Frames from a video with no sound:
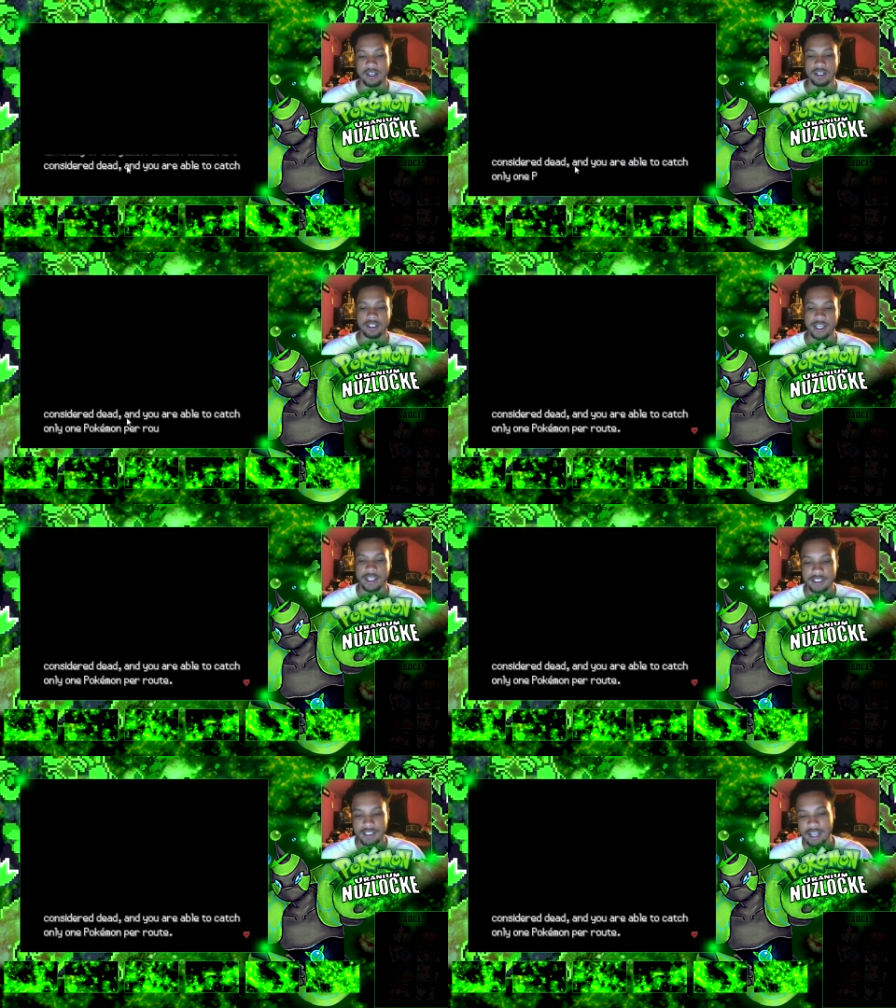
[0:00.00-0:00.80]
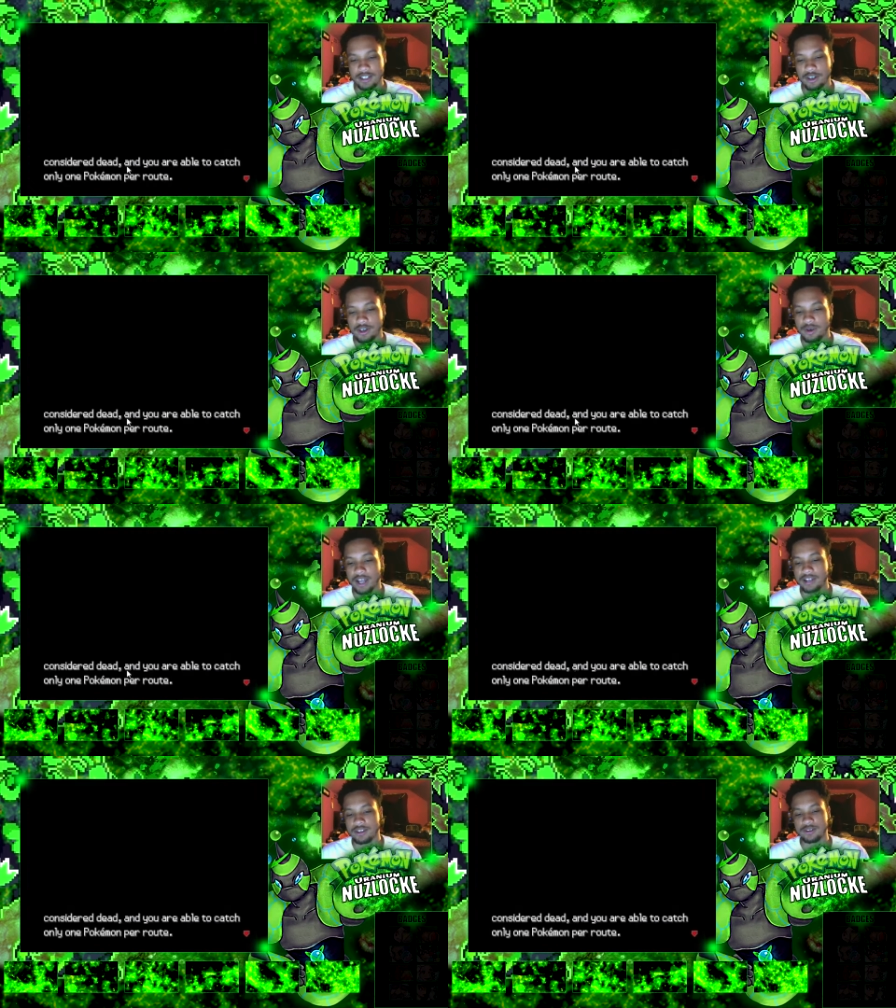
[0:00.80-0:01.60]
Yes, I know, I
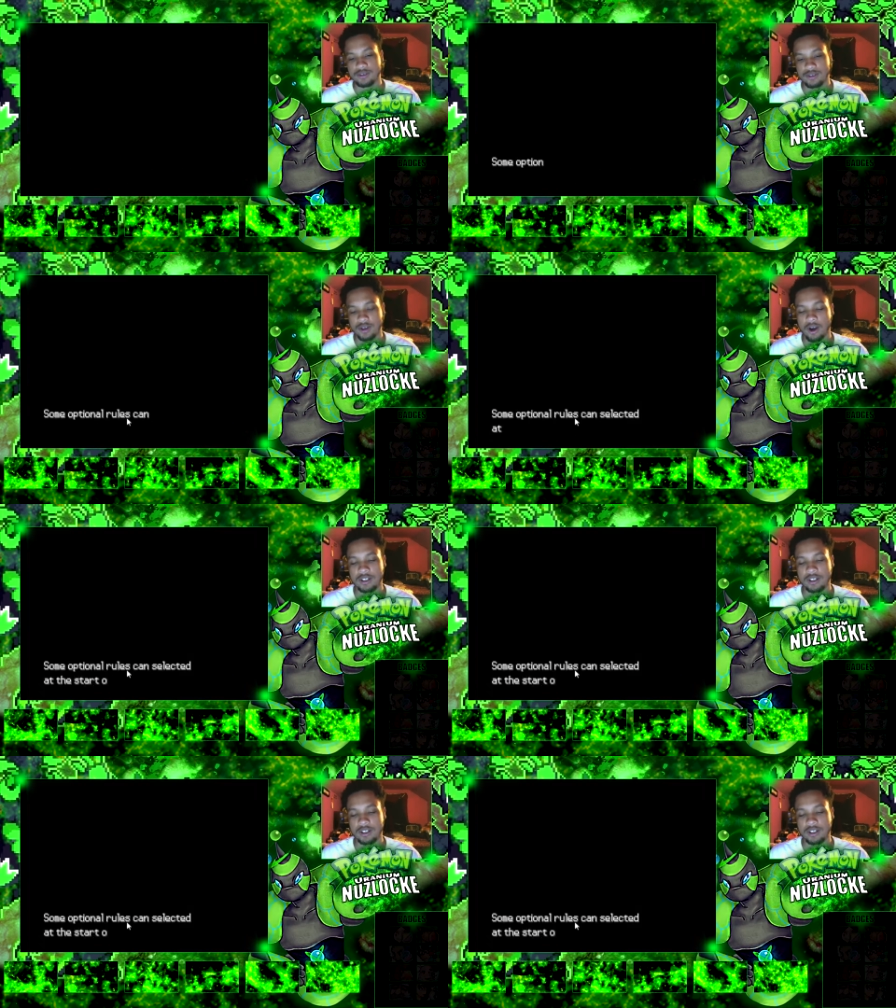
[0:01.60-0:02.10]
know all of